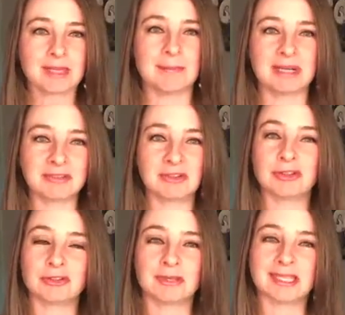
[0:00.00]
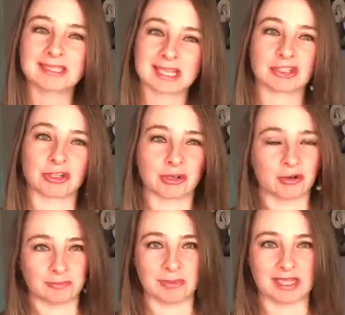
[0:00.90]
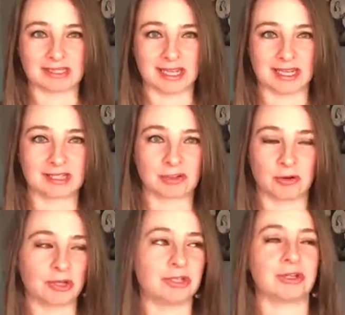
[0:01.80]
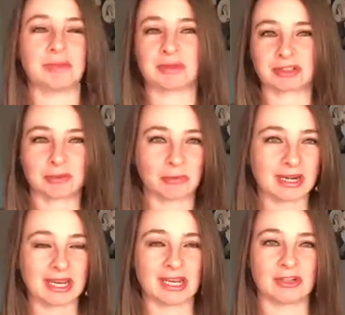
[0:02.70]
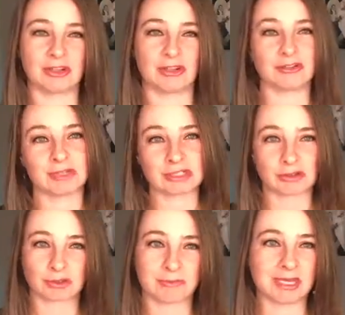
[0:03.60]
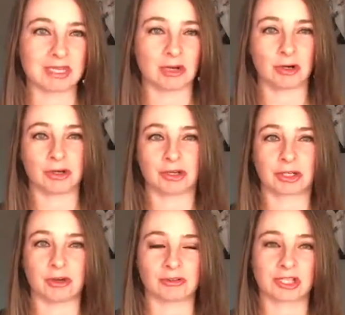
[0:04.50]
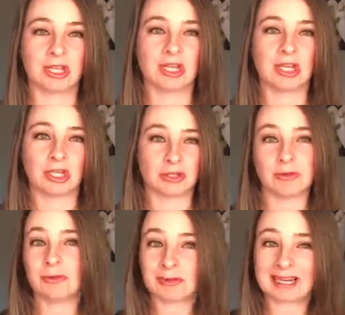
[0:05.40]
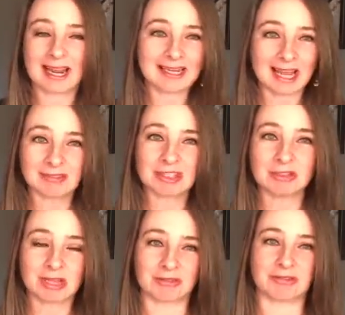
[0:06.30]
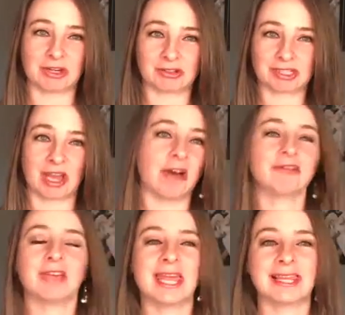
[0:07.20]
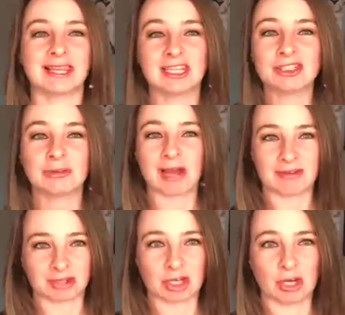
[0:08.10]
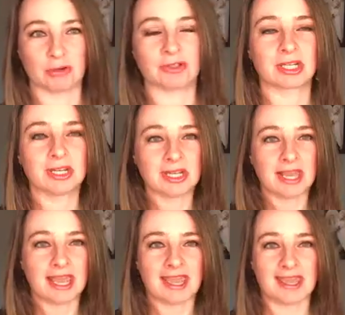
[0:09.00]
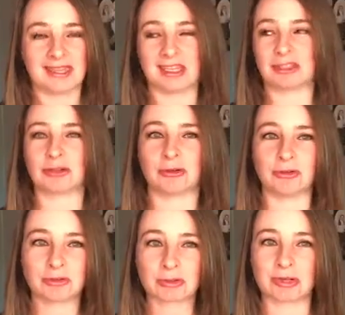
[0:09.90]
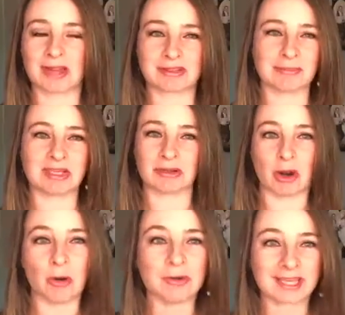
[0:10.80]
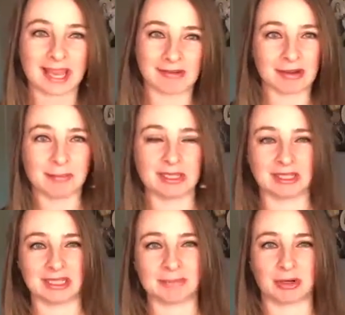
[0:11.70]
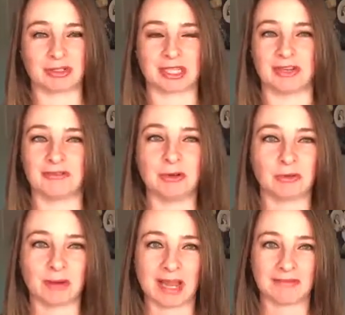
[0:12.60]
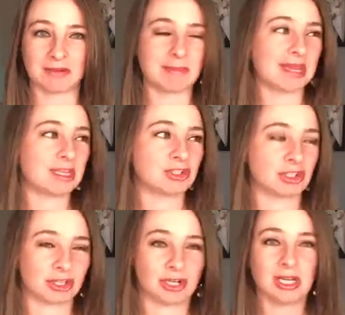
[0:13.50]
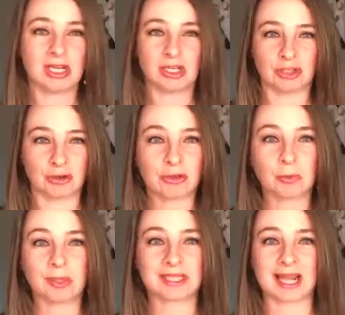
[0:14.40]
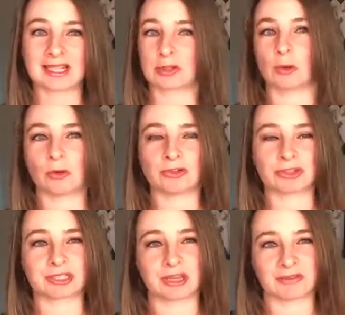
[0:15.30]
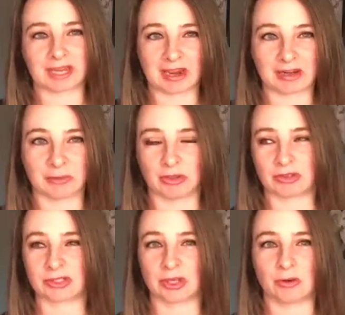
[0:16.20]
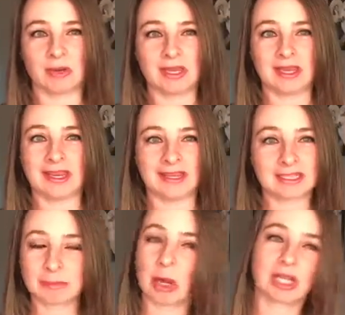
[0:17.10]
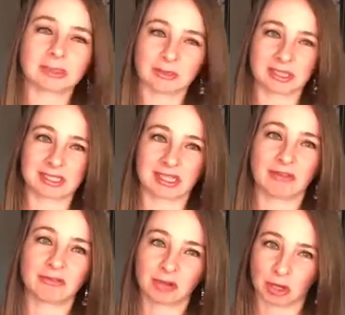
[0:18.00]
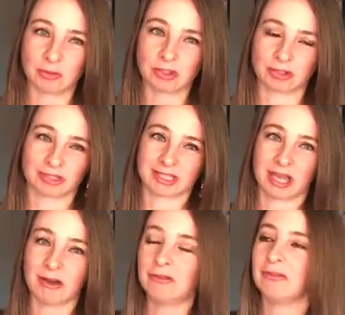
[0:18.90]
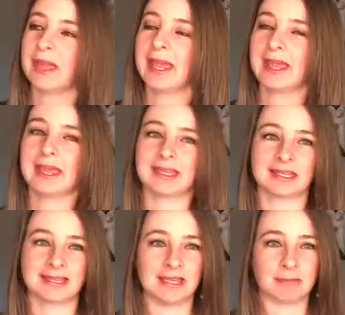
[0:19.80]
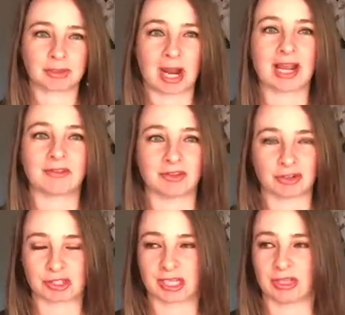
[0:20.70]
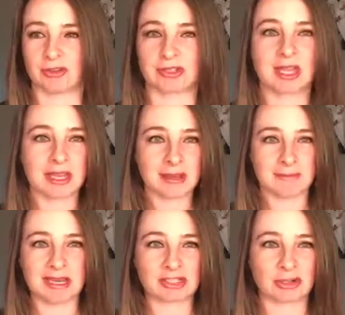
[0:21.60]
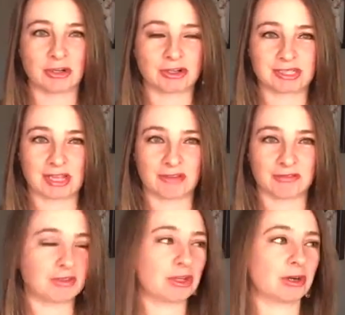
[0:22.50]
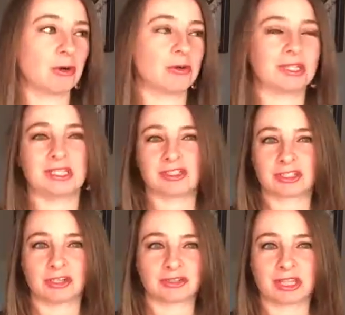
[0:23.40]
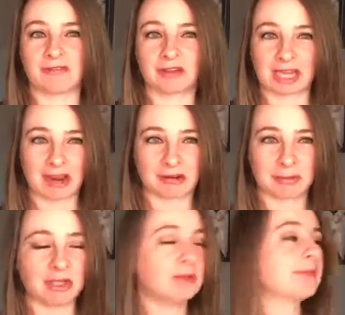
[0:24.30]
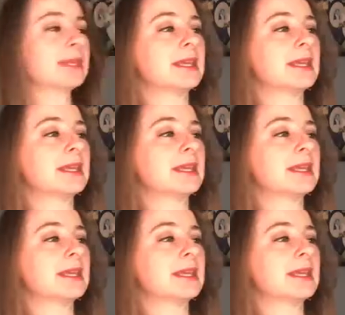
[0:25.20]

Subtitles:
but if you're doing this as your own business, or you're a personal brand, or you're doing social media, or you're a coach, you kind of have to do that for yourself unless you have a coach. And so you sort of have to be your own accountability person. If you don't have a manager, you're the one that has to hold yourself accountable. So it is possible to self-coach yourself and keep track of your skills, make sure you're holding yourself accountable.